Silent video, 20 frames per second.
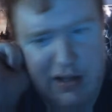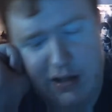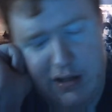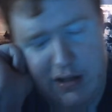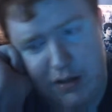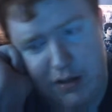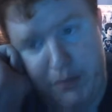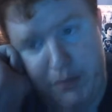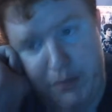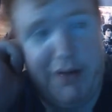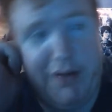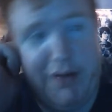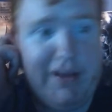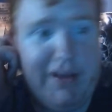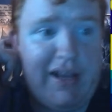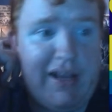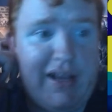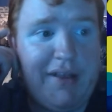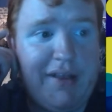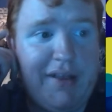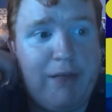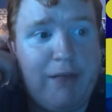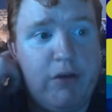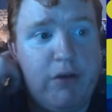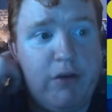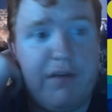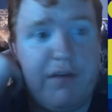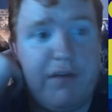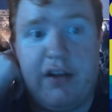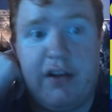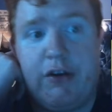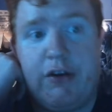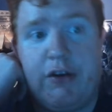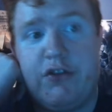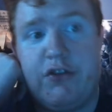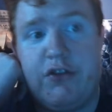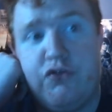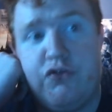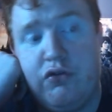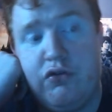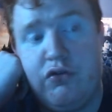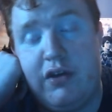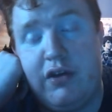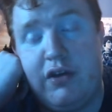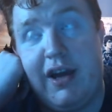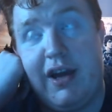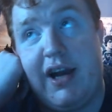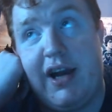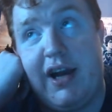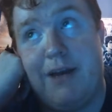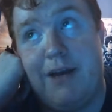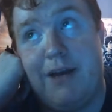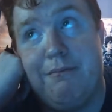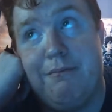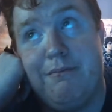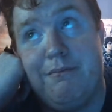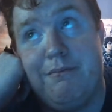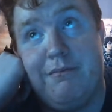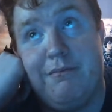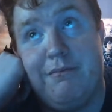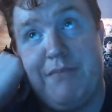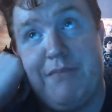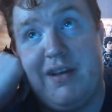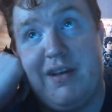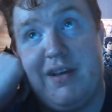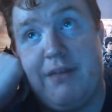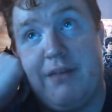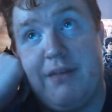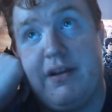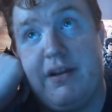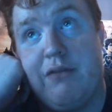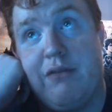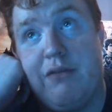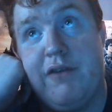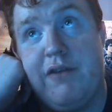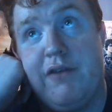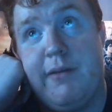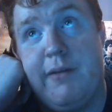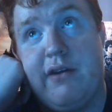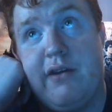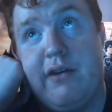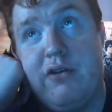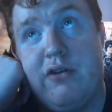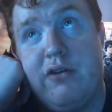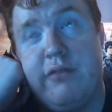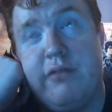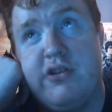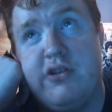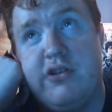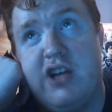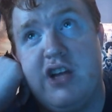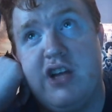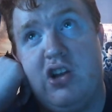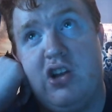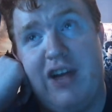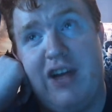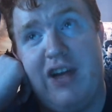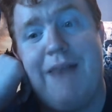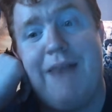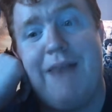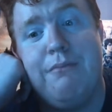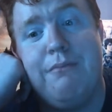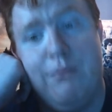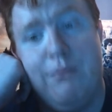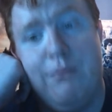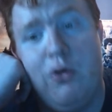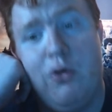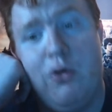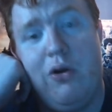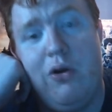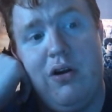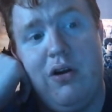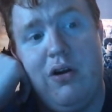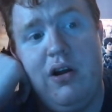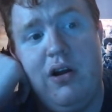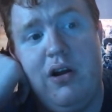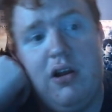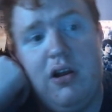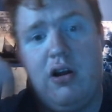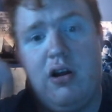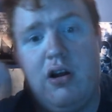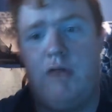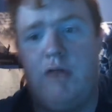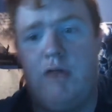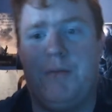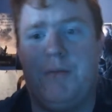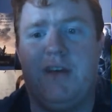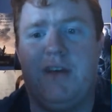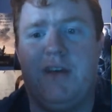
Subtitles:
But that's why I got to see this movie in theaters. It was truly an amazing experience. One film I've grown to appreciate a lot more on repeat